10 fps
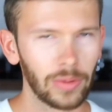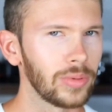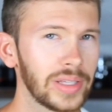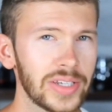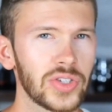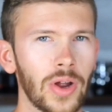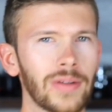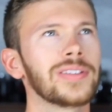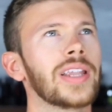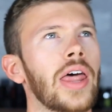don't list
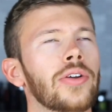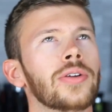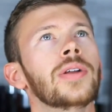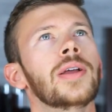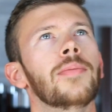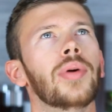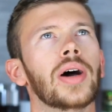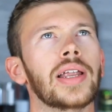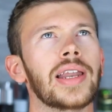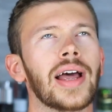off leather,
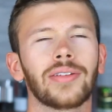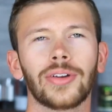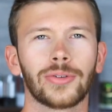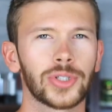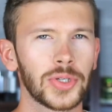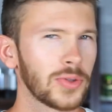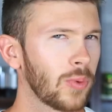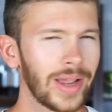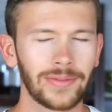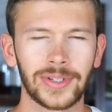but I don't know, just the
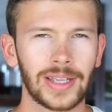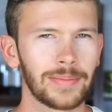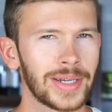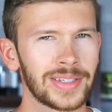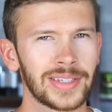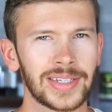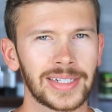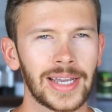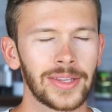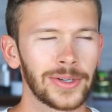way everything mixes
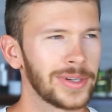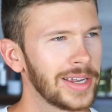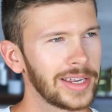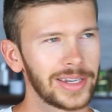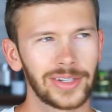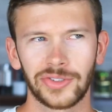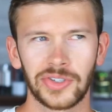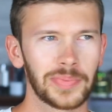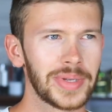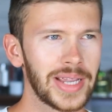together. It could
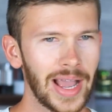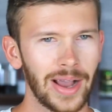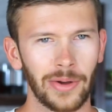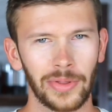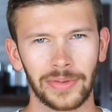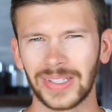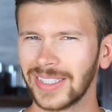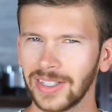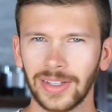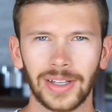just be how the
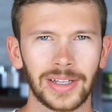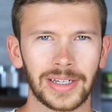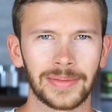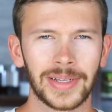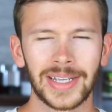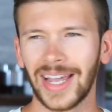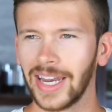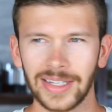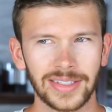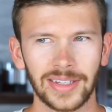vanilla and,
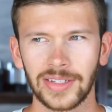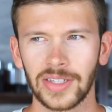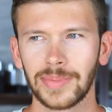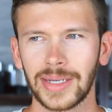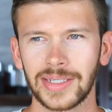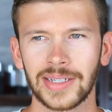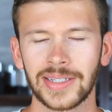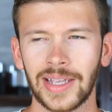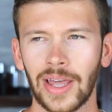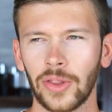and incense is mixing
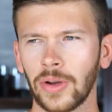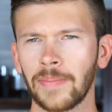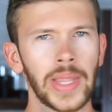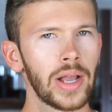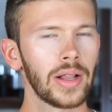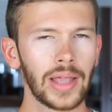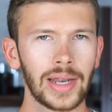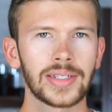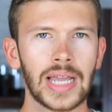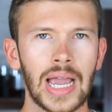together. And a
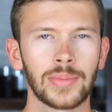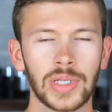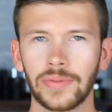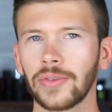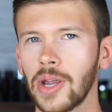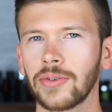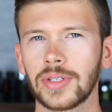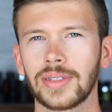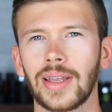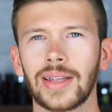lot of times in
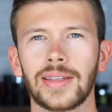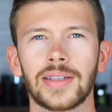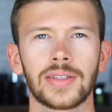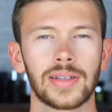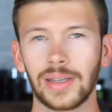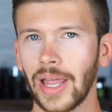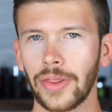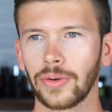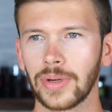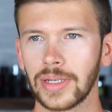fragrances like this,
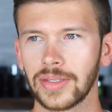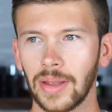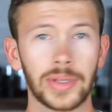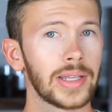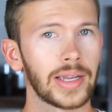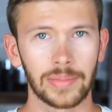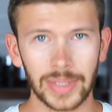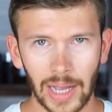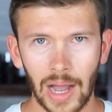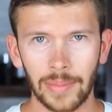leather is something that can
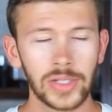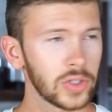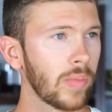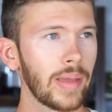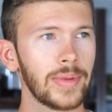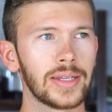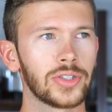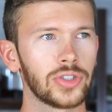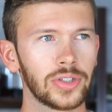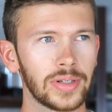be common. So maybe
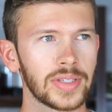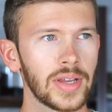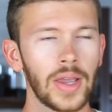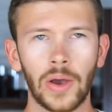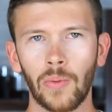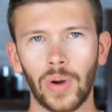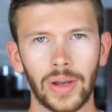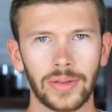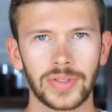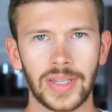it's just one
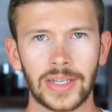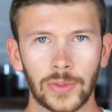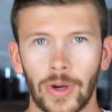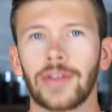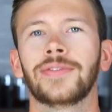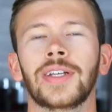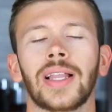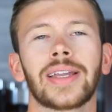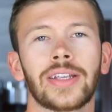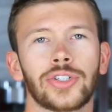of those things where I feel
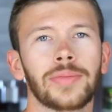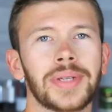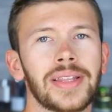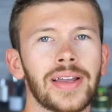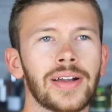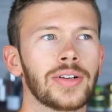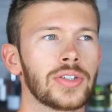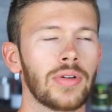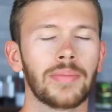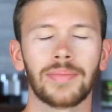like it should be there,
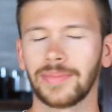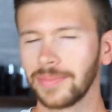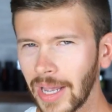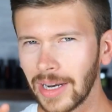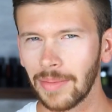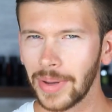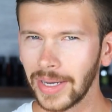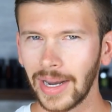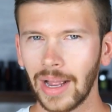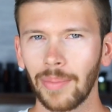so I'm kind of
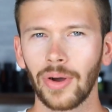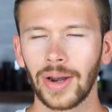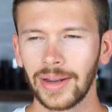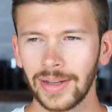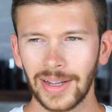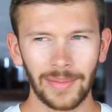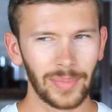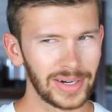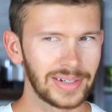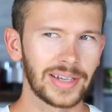picking up on it,
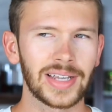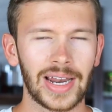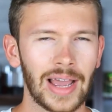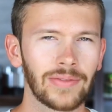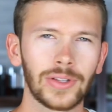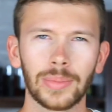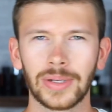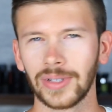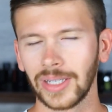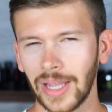but it does kind of have a little bit
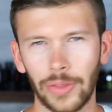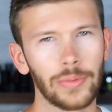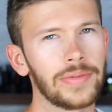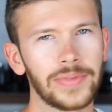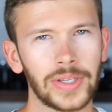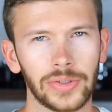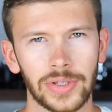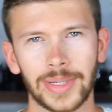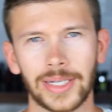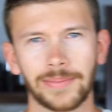of a leathery feel
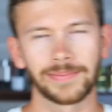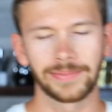to me.